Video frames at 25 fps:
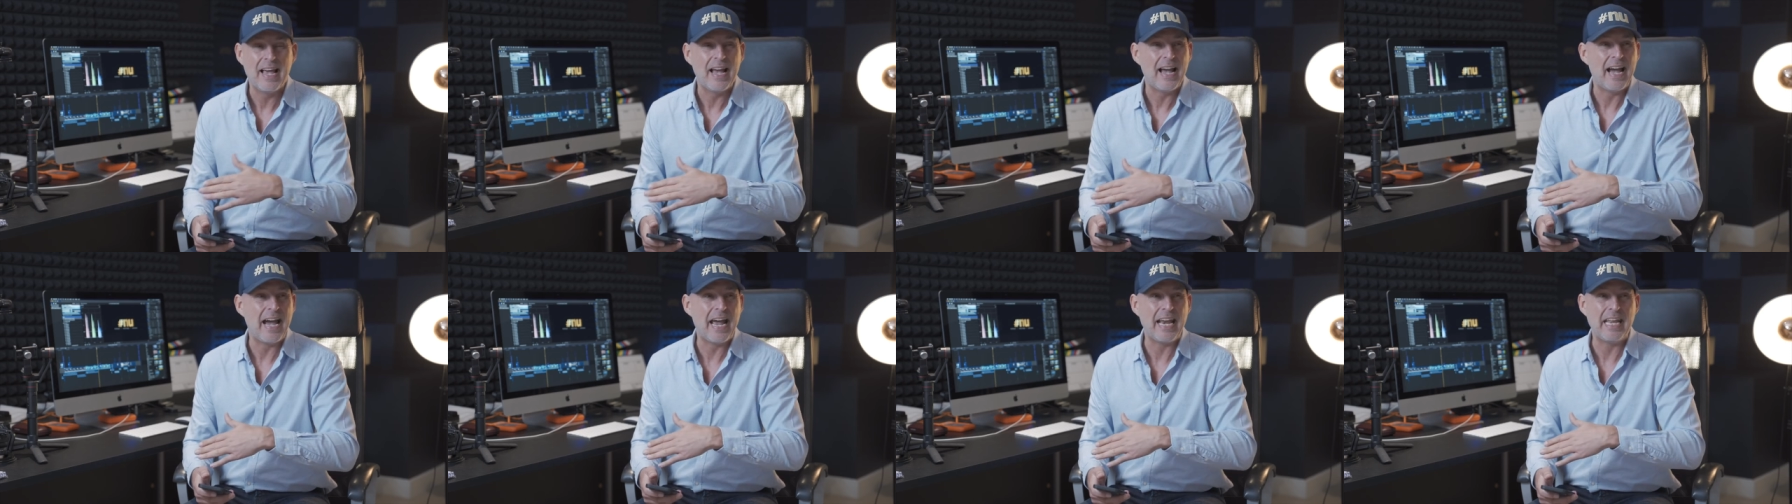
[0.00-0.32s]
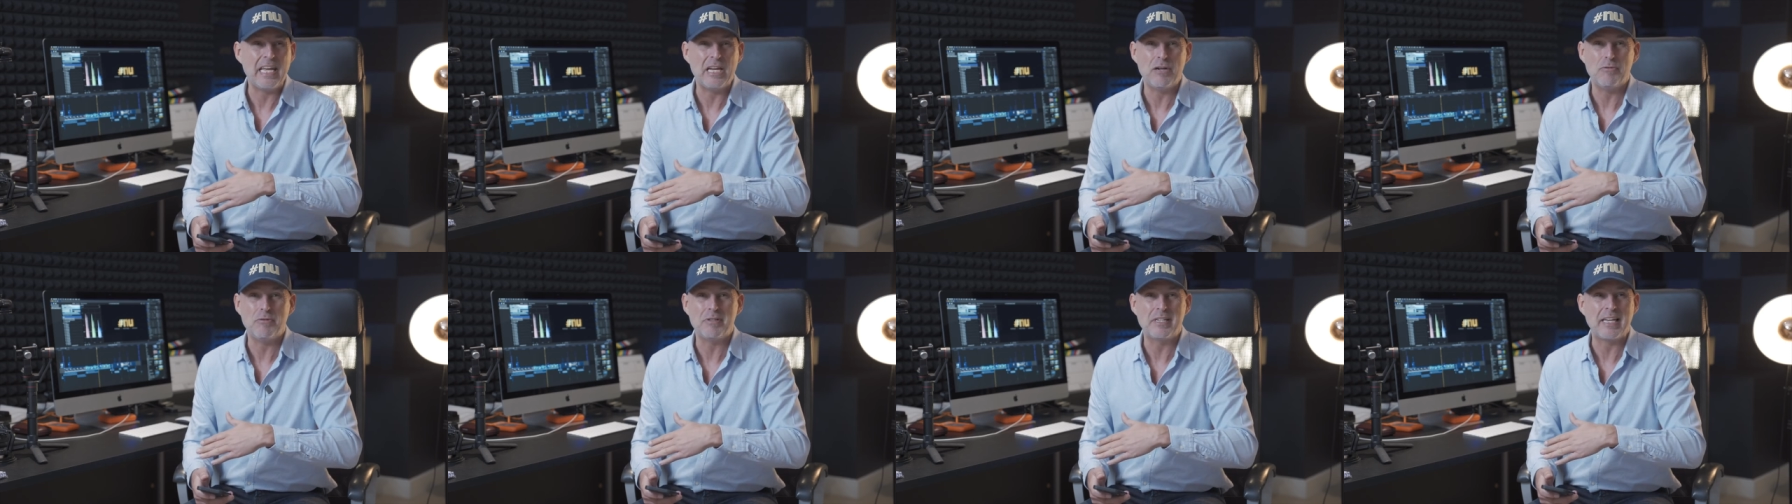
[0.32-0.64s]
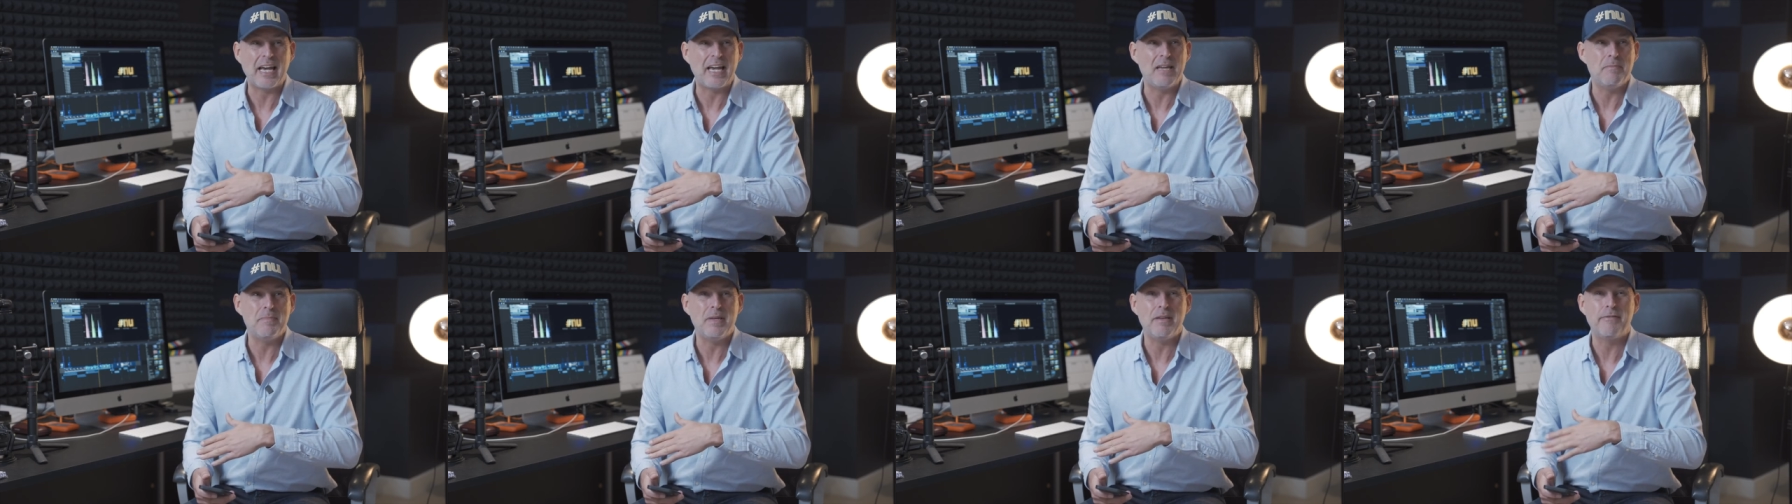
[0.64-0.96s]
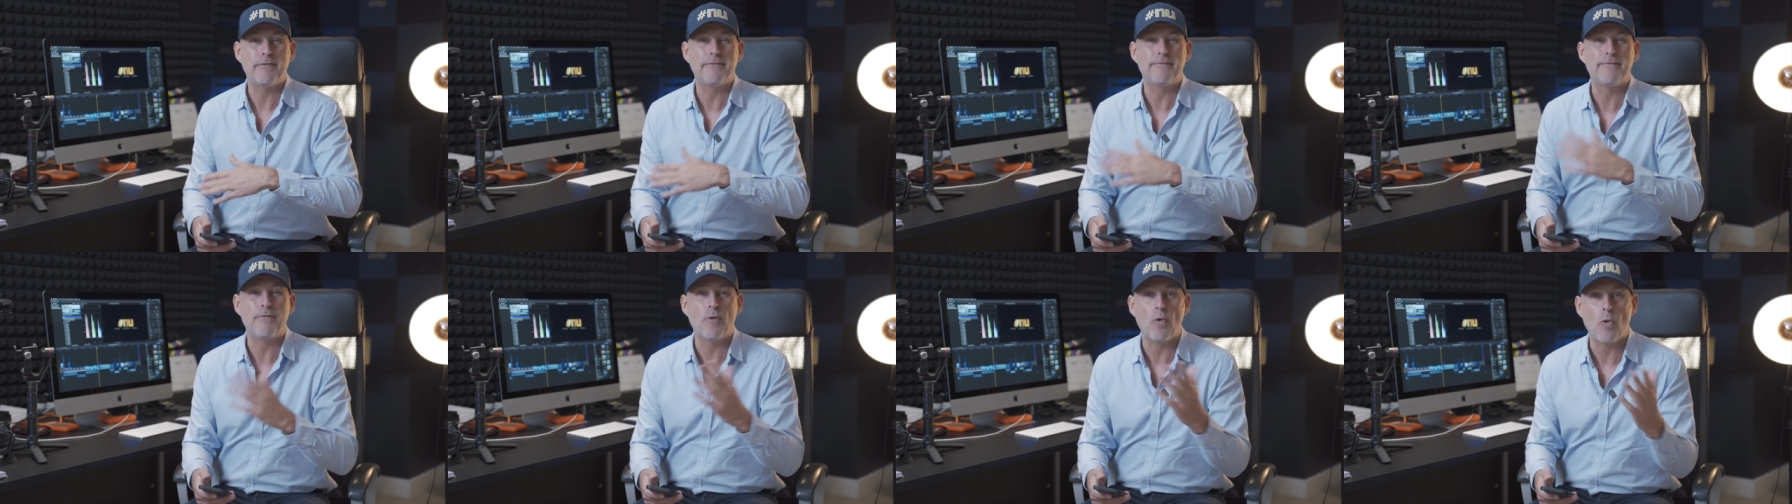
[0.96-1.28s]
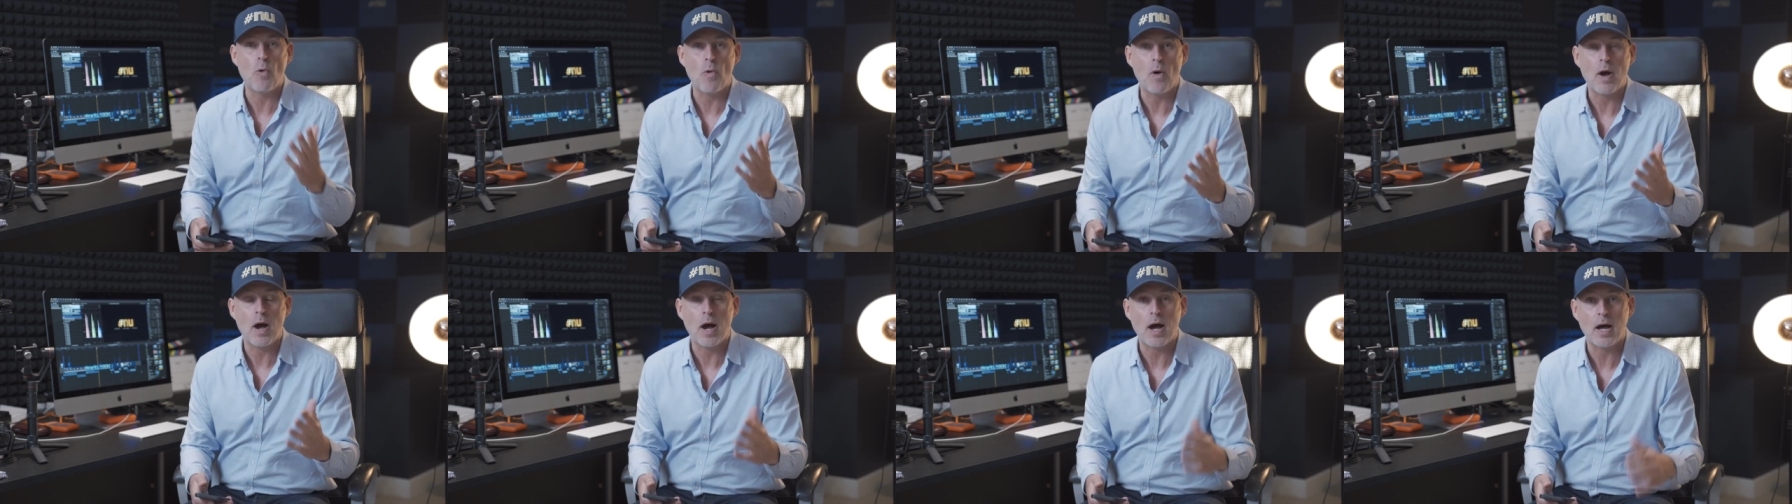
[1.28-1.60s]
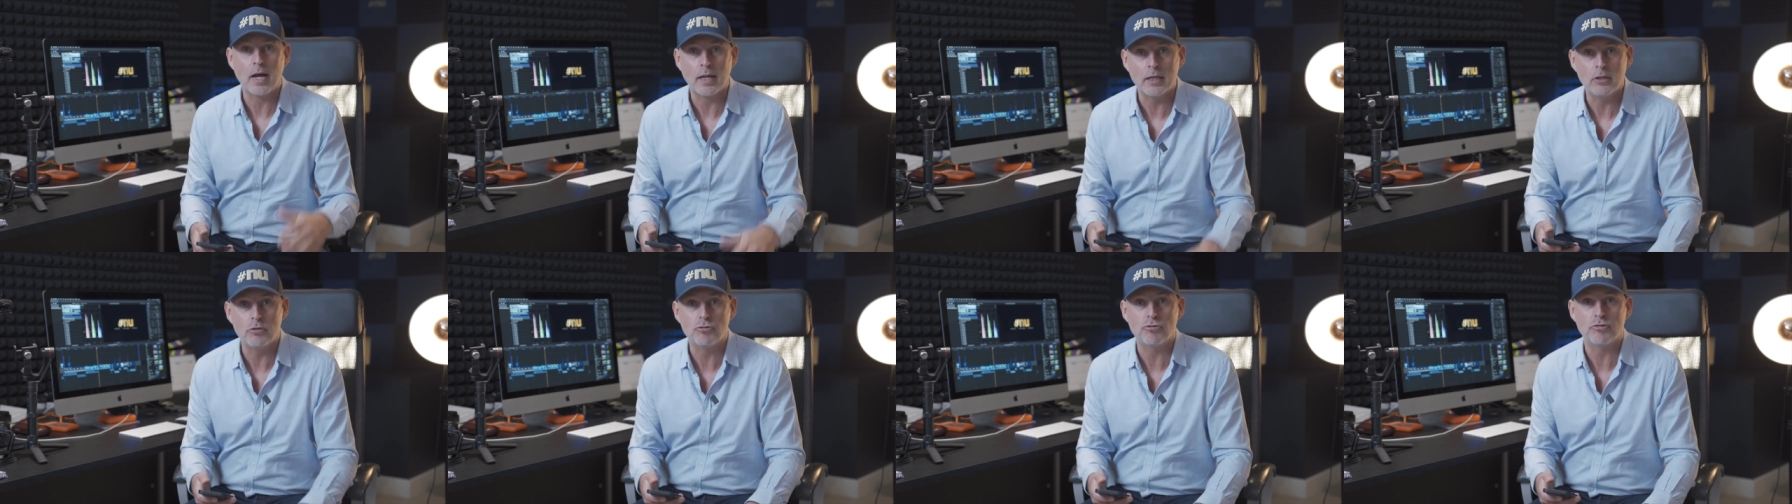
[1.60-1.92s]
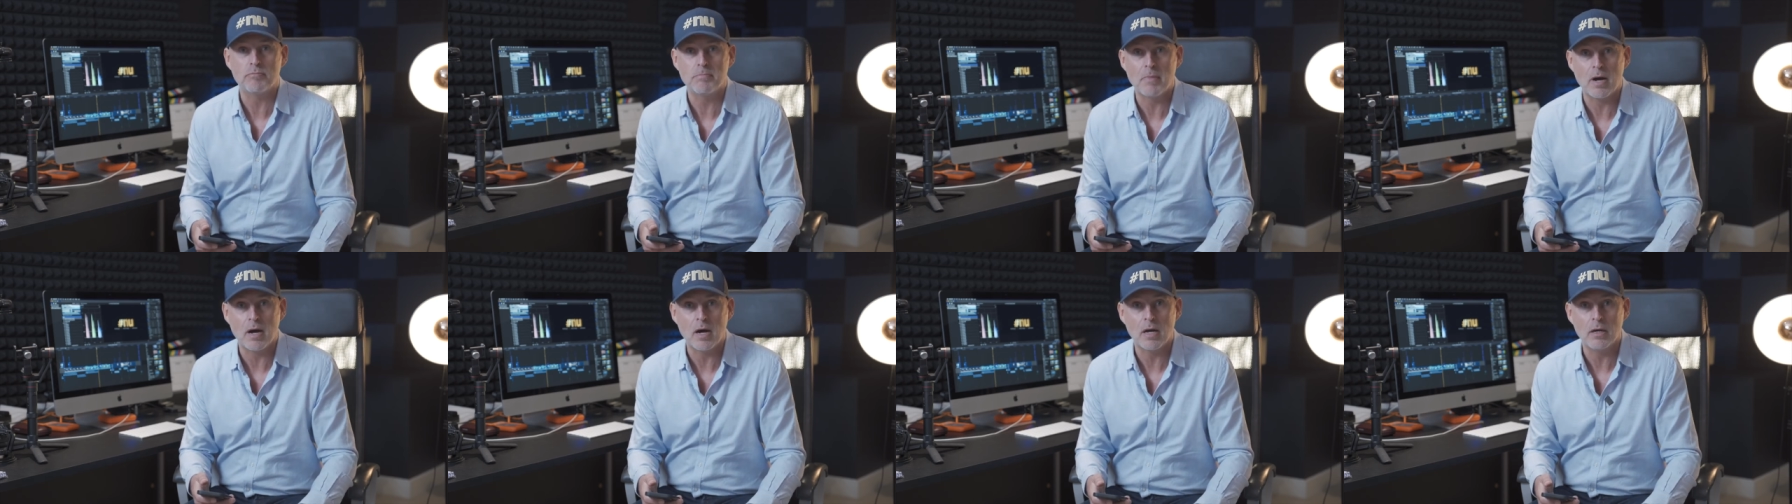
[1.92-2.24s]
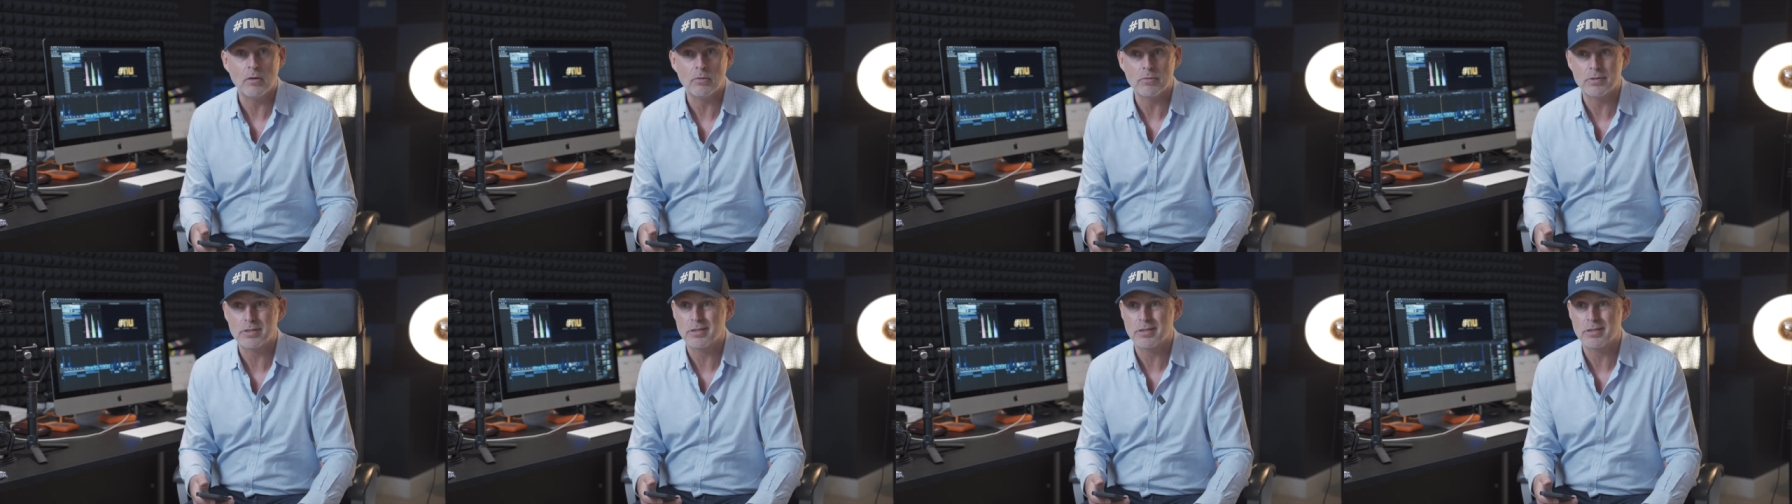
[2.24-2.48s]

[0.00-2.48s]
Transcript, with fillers: and it gave me 400 miles.